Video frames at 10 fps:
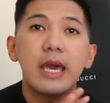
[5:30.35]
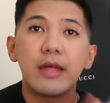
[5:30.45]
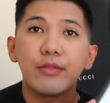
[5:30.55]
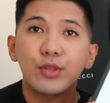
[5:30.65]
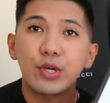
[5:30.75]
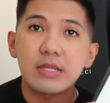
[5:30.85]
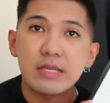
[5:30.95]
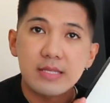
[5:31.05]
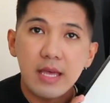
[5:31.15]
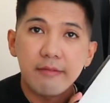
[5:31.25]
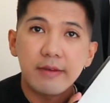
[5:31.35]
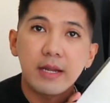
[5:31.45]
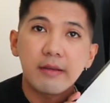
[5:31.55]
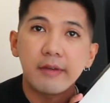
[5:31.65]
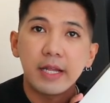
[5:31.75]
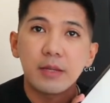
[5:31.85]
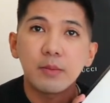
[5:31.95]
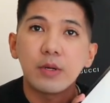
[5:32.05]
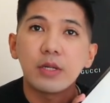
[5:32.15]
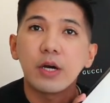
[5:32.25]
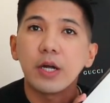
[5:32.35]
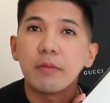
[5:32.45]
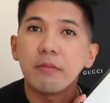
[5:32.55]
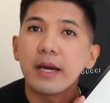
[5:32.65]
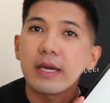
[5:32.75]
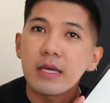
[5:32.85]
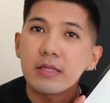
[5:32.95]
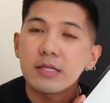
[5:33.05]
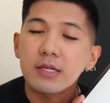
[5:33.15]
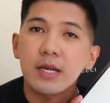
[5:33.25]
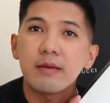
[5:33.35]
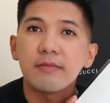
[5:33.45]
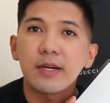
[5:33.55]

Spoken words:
and 37, available on my Instagram,